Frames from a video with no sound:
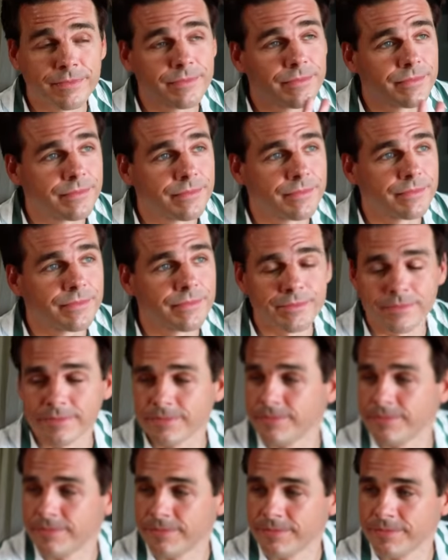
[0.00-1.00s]

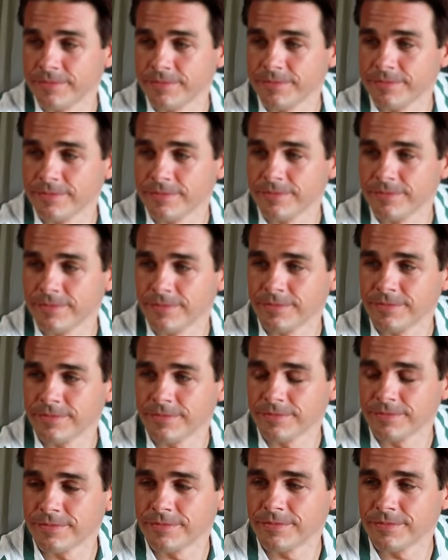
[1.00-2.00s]

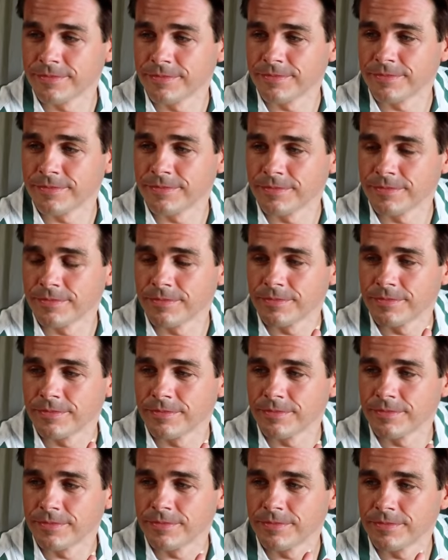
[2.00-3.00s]

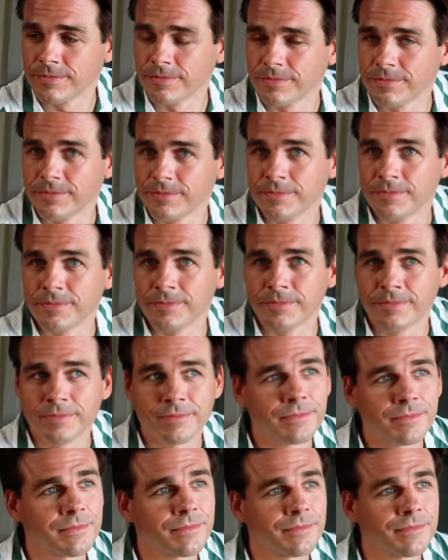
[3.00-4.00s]

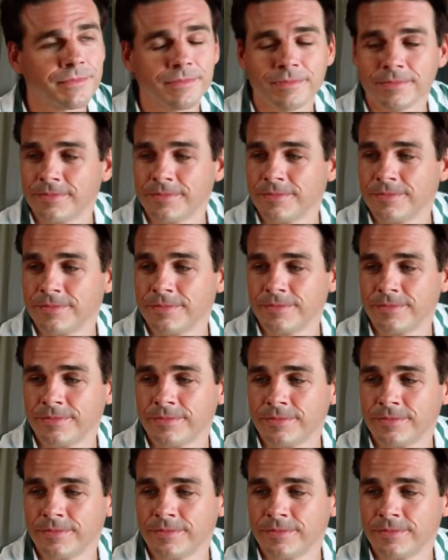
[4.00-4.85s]
No words are spoken by the person on screen.